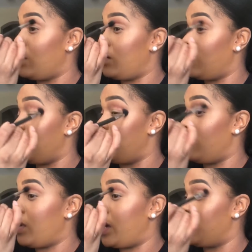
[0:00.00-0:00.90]
go
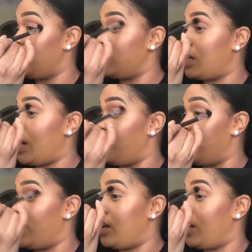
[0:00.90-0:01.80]
right on top
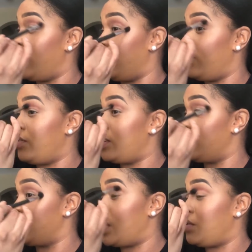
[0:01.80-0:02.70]
of
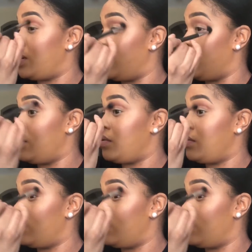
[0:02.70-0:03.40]
Shadow Hill.